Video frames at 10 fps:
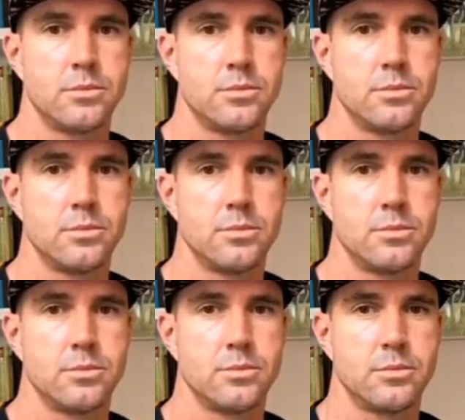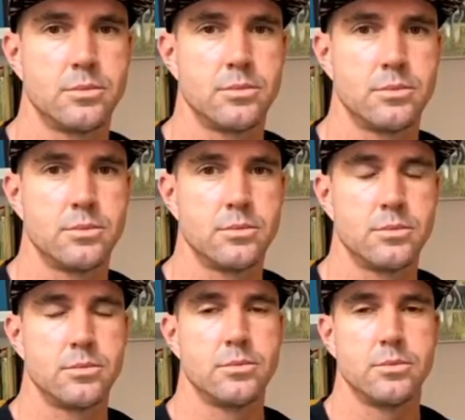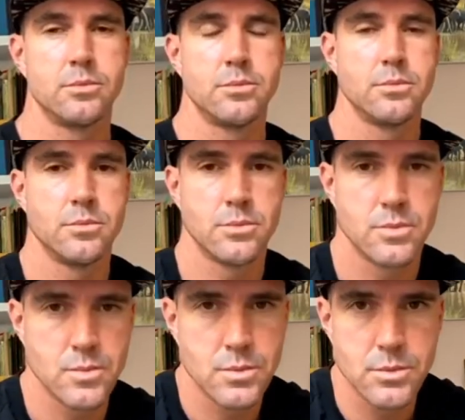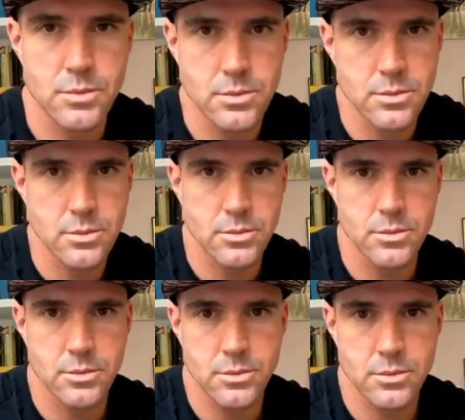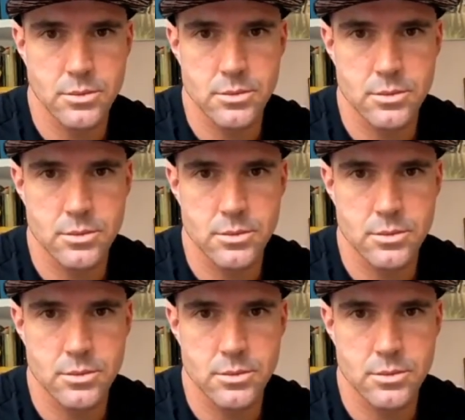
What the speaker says: (not speaking)